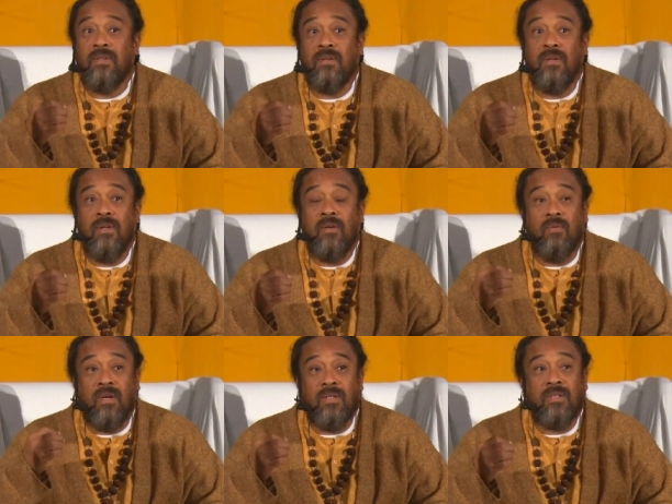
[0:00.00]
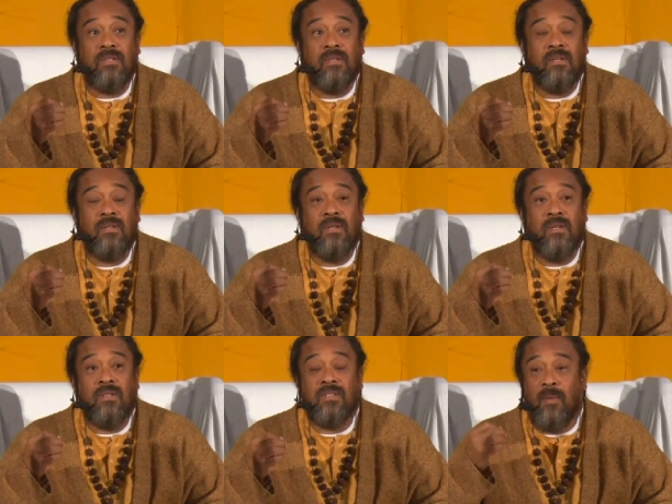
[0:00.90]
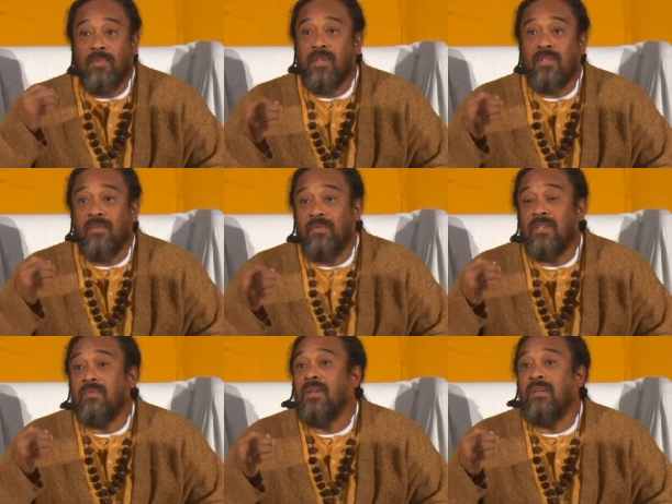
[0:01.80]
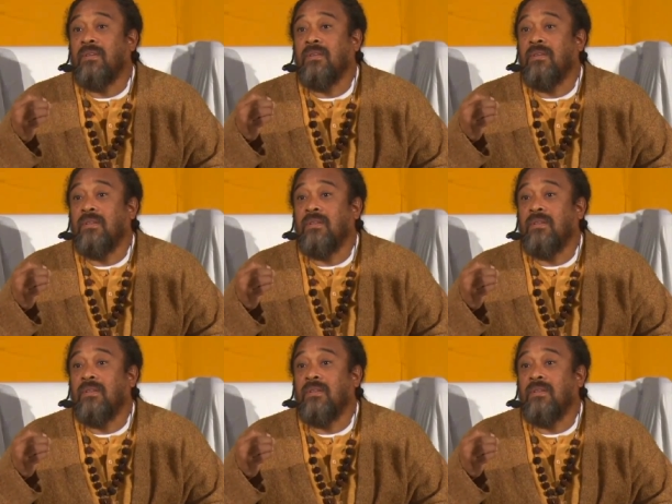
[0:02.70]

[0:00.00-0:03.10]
the substance of this one?